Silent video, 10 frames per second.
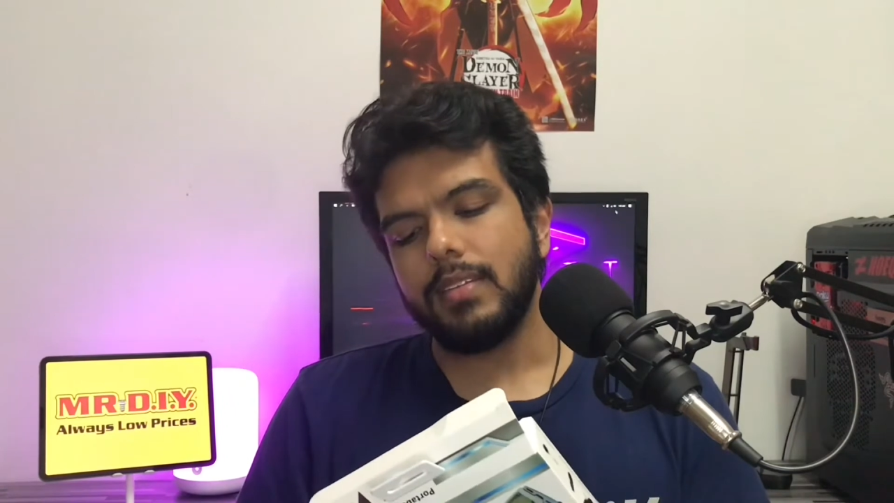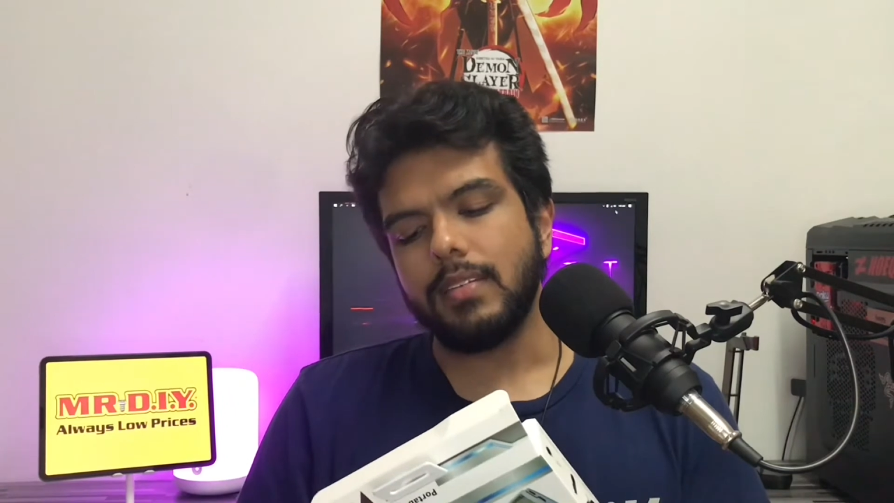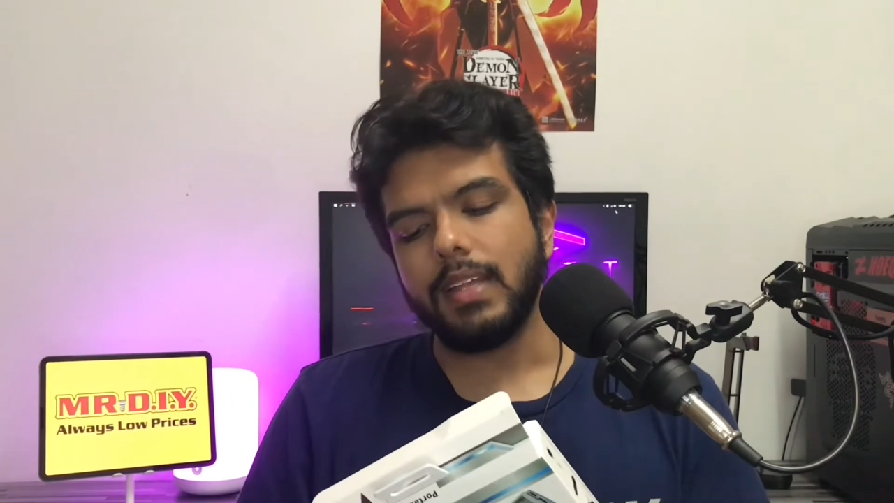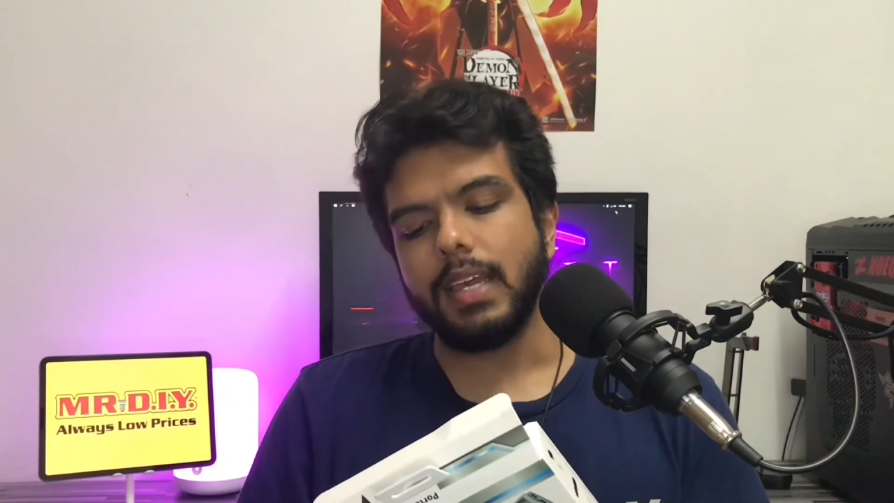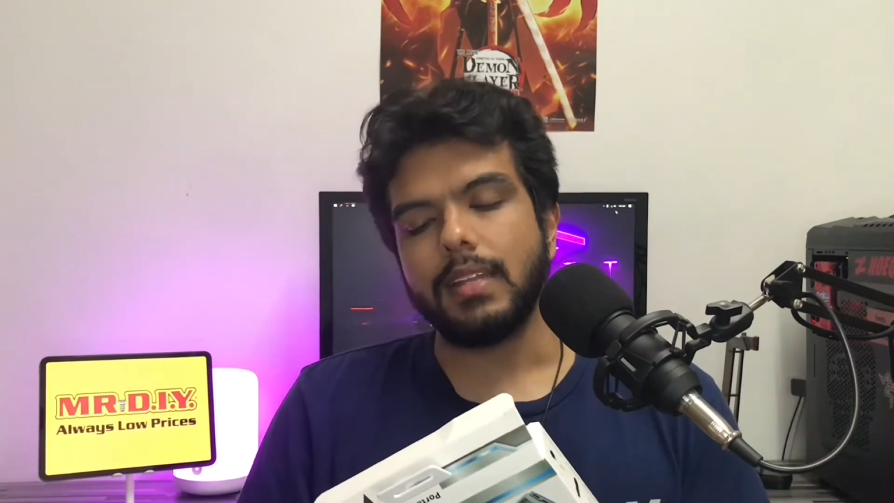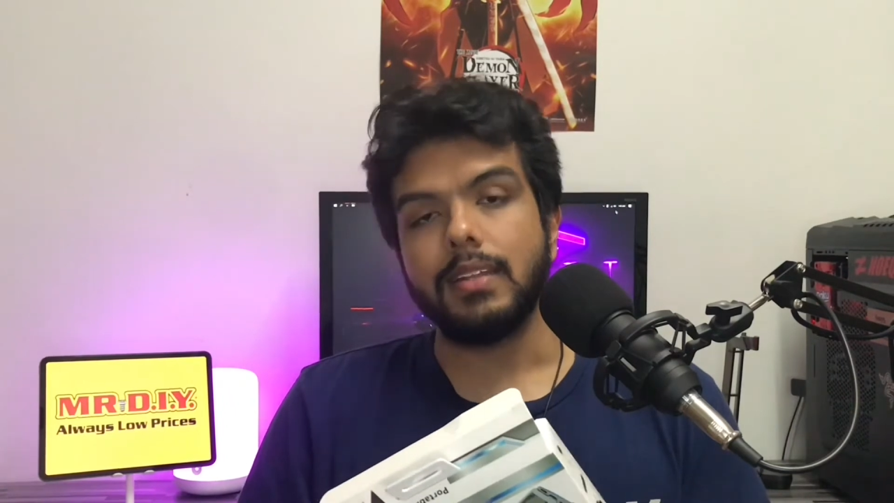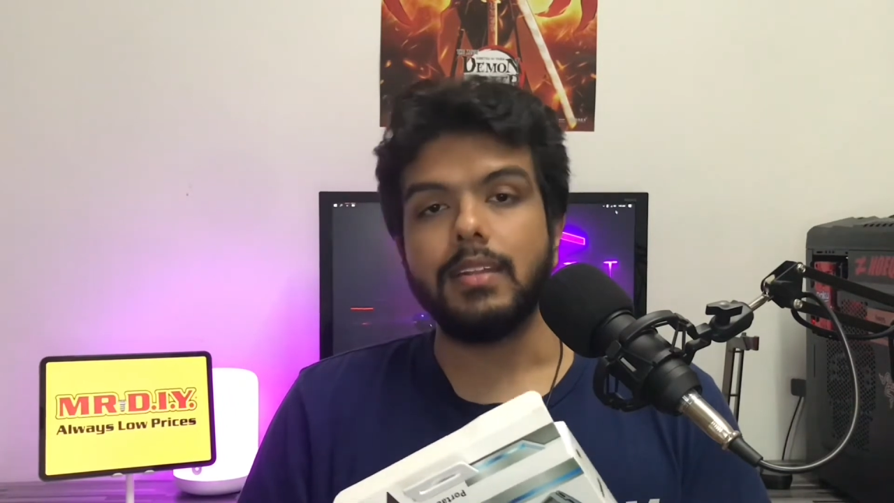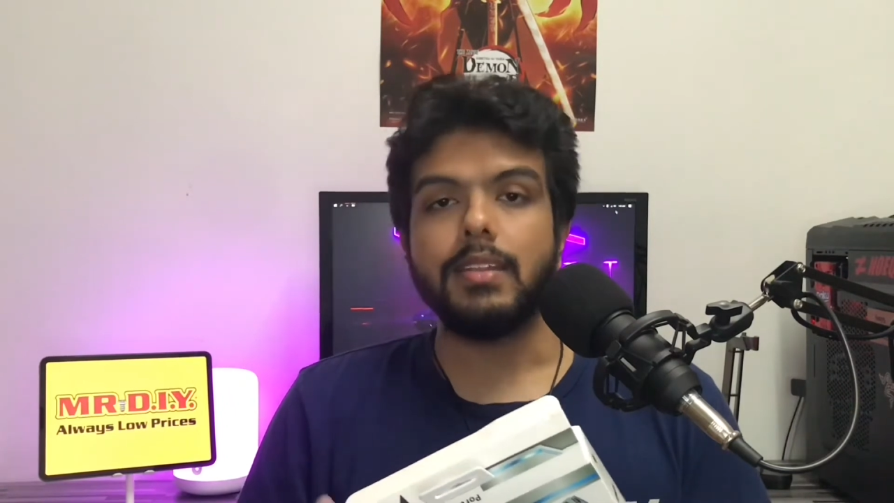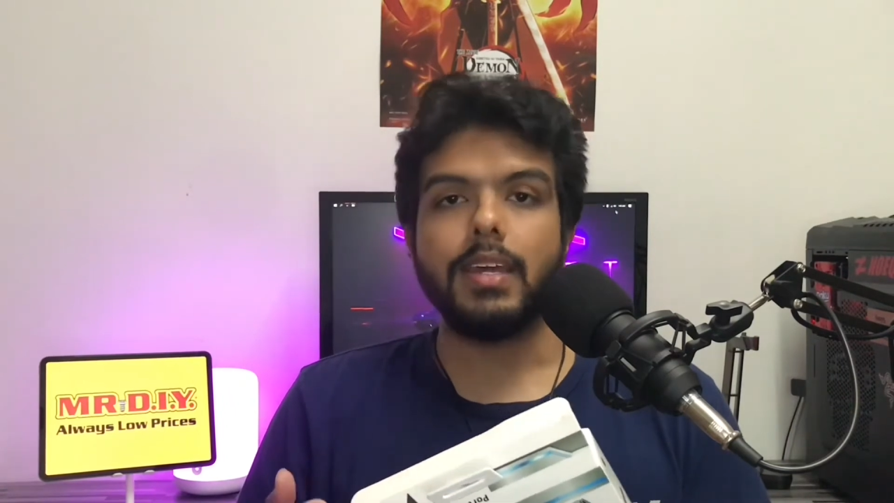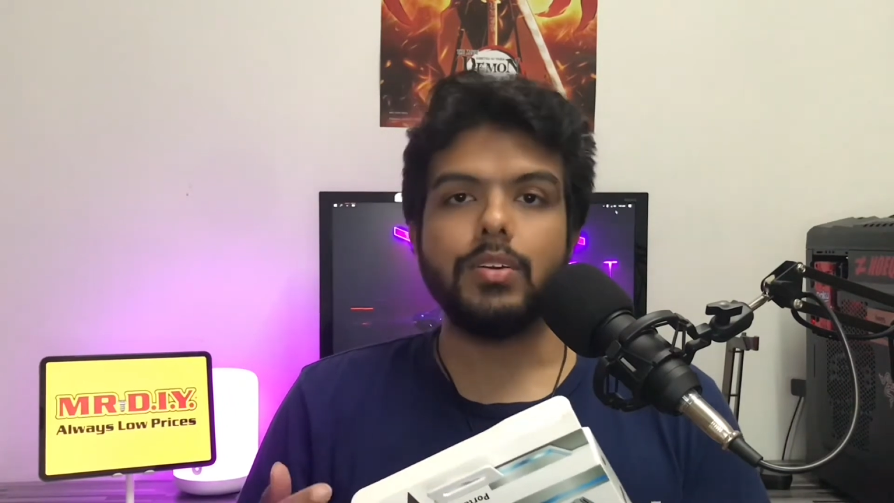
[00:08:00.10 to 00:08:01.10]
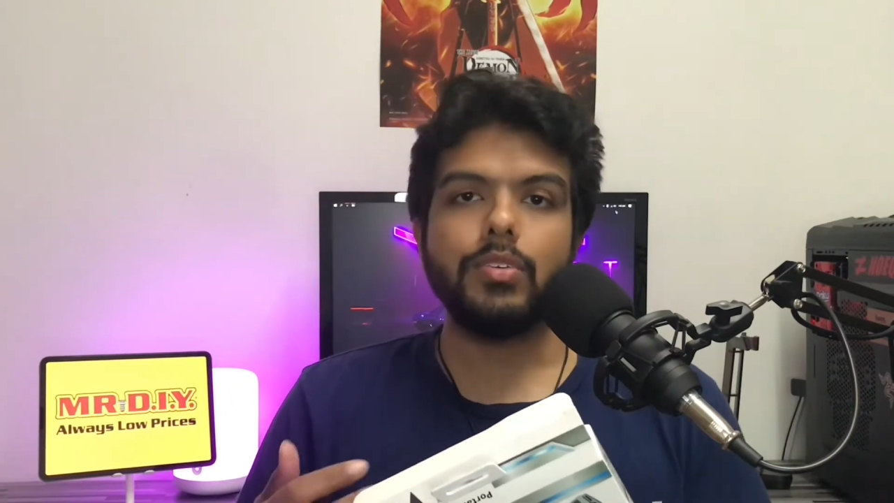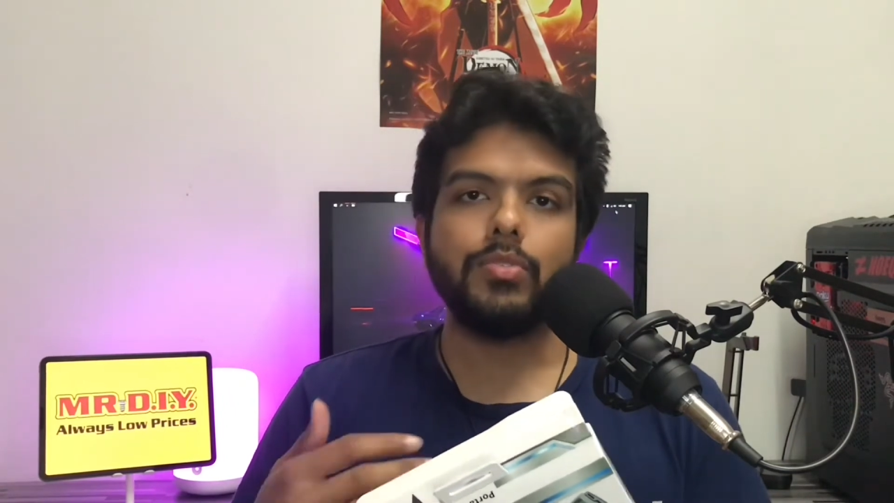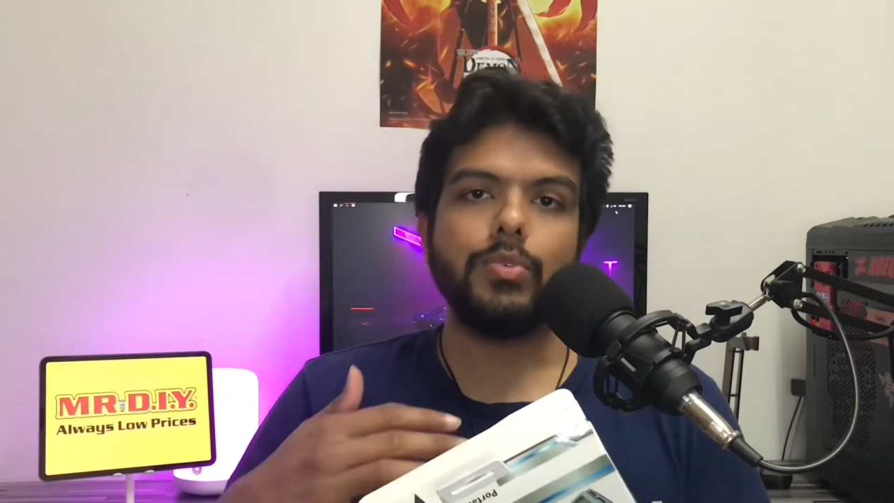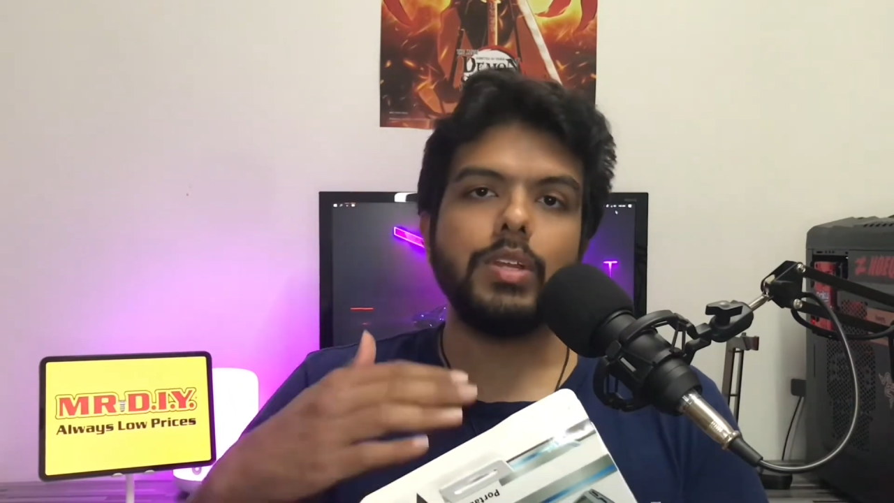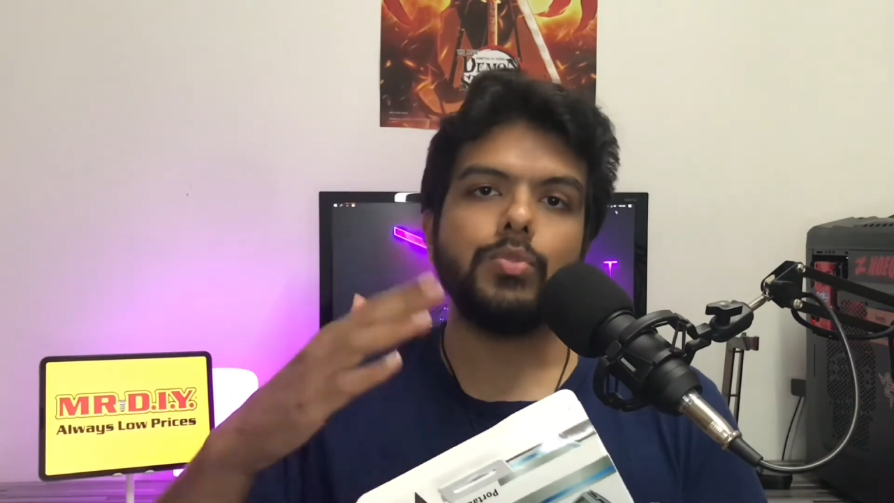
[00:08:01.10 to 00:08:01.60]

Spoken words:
like the Nintendo Switch